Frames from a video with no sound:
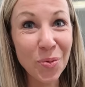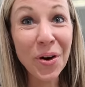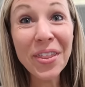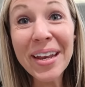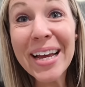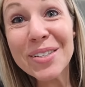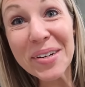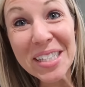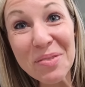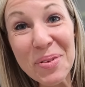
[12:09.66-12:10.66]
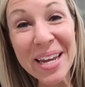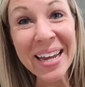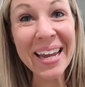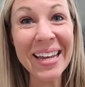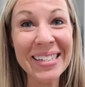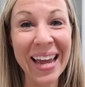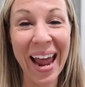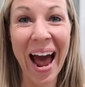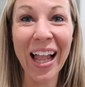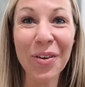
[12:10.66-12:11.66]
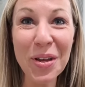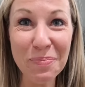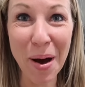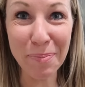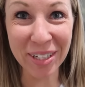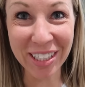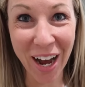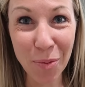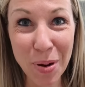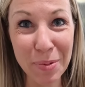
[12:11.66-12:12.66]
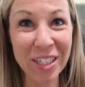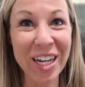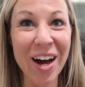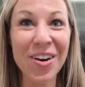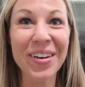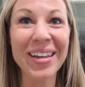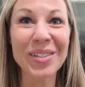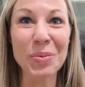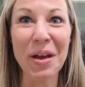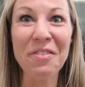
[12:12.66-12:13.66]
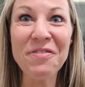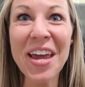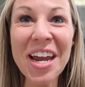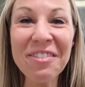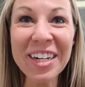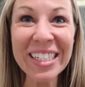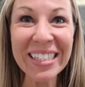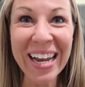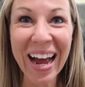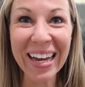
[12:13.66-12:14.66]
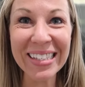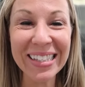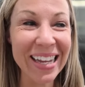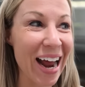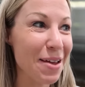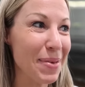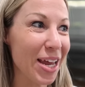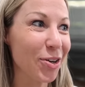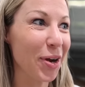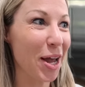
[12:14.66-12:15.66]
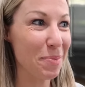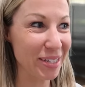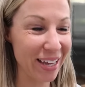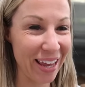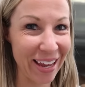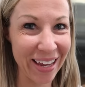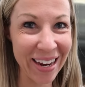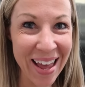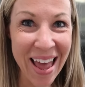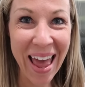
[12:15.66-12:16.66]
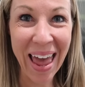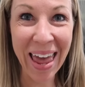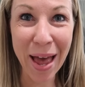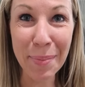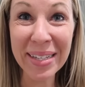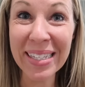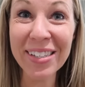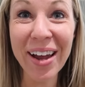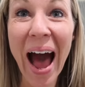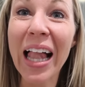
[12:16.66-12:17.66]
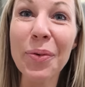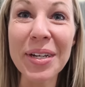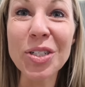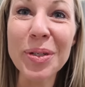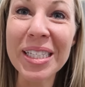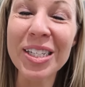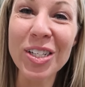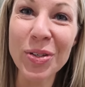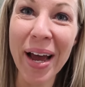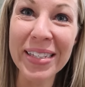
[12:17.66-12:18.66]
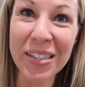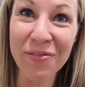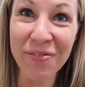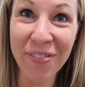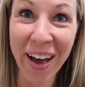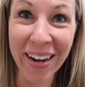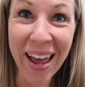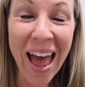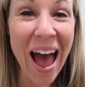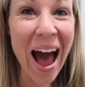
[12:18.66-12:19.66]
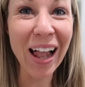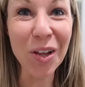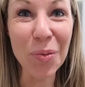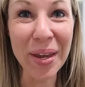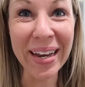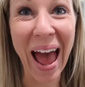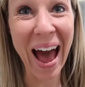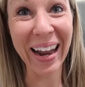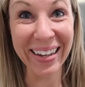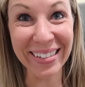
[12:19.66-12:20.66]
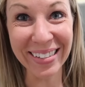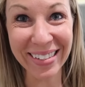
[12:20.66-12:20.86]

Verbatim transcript: Well, the next recipe is a Halloween puppy chow. Puppy chow is one of my favorite snacks that I made growing up as a kid, and this is a little Halloween twist to it, so you add some fun Halloween add-ins.